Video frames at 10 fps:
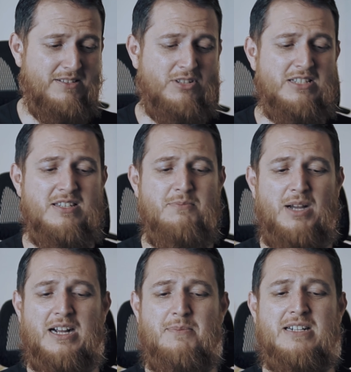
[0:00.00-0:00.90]
can see
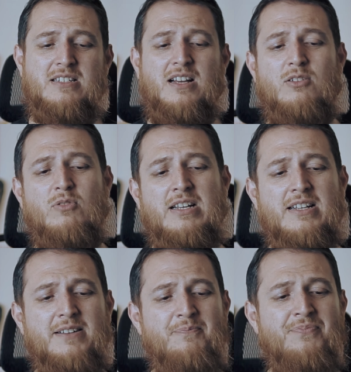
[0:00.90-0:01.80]
my comments are over
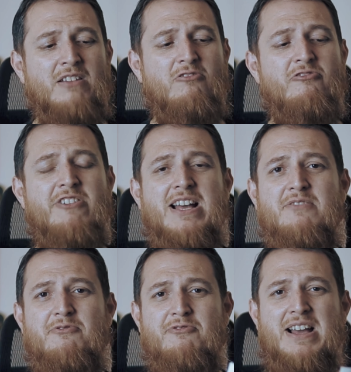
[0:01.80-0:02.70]
here,
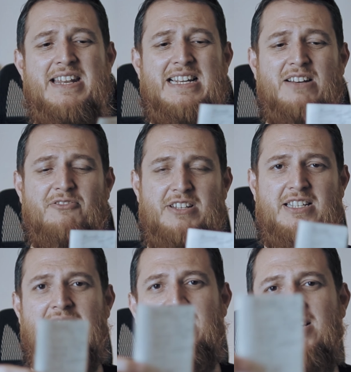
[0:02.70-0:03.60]
very lovely.
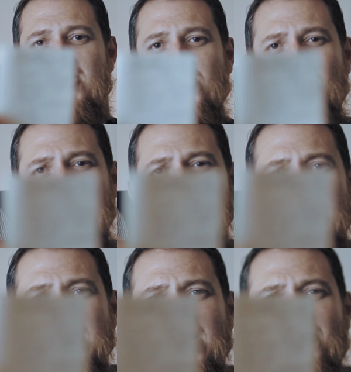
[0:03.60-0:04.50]
So you can see,